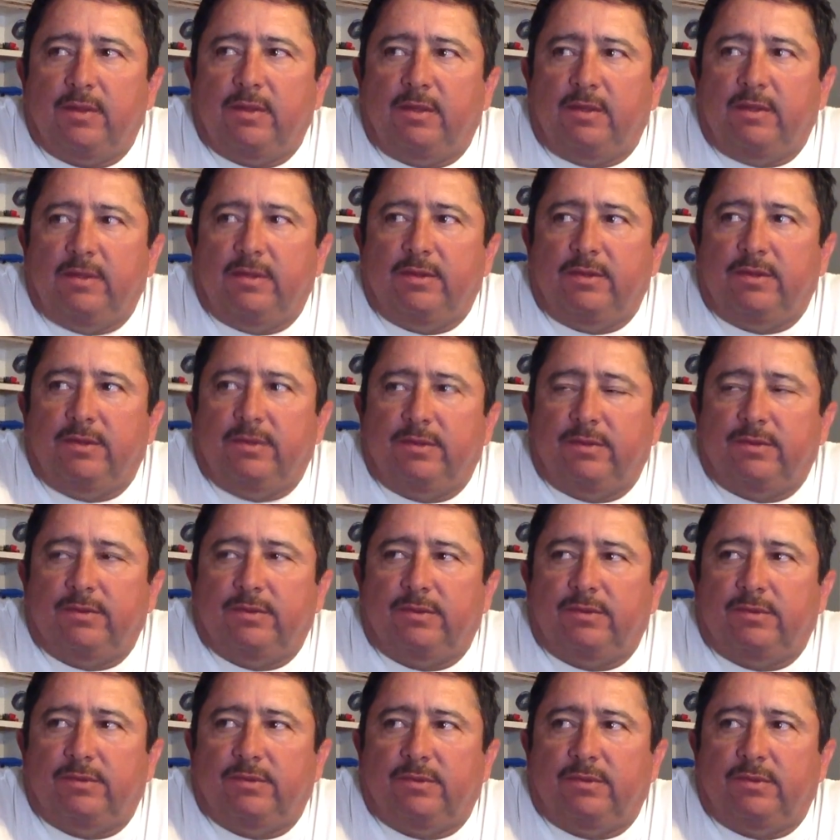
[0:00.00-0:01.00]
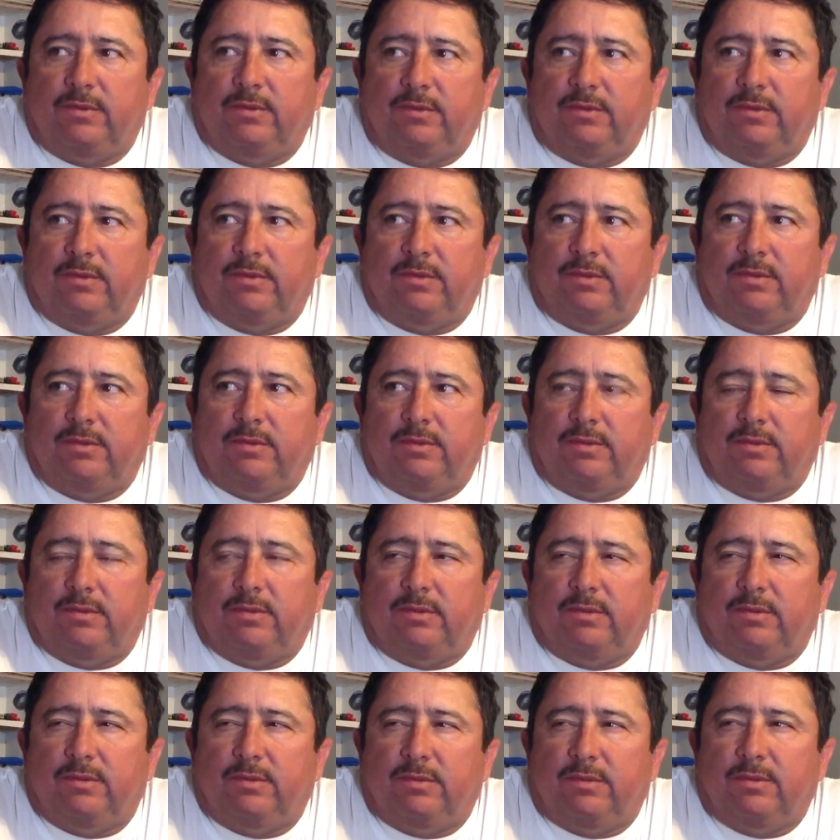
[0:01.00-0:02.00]

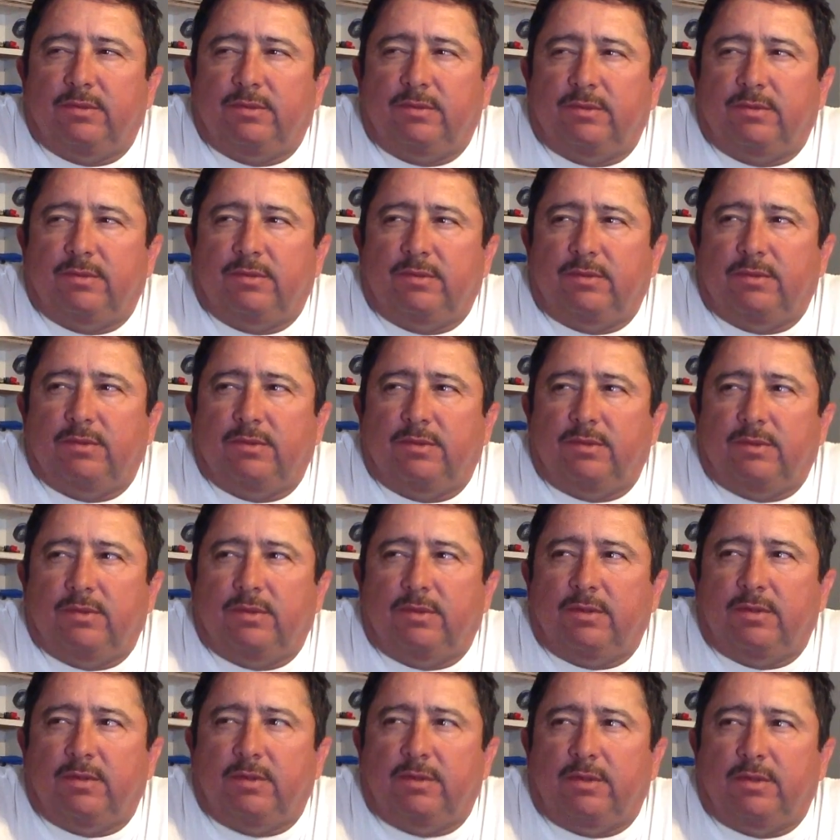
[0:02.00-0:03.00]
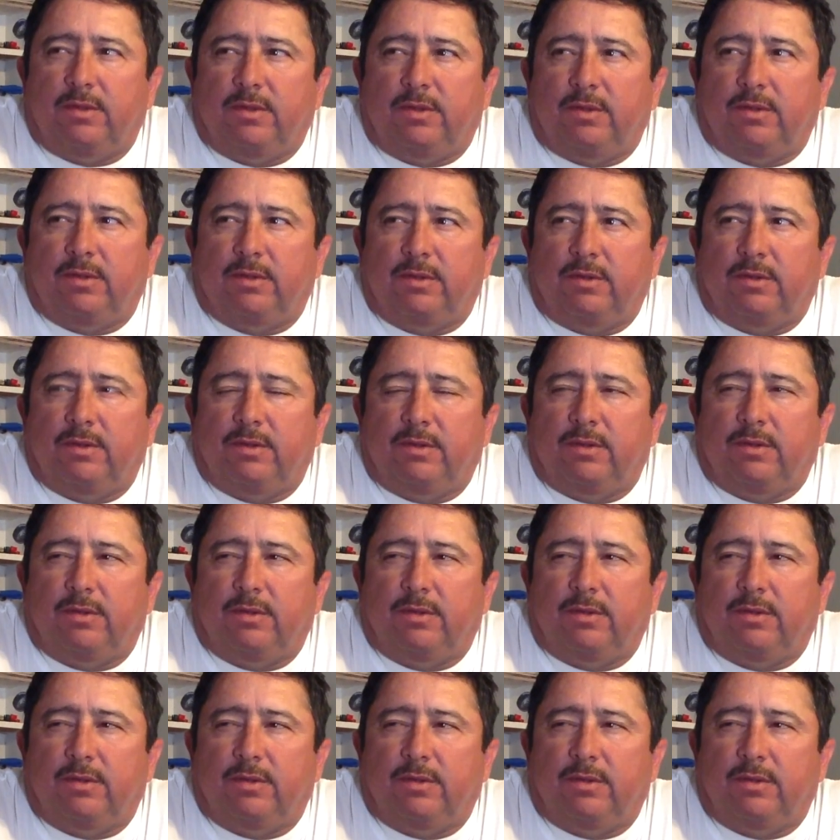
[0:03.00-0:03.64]
(silence)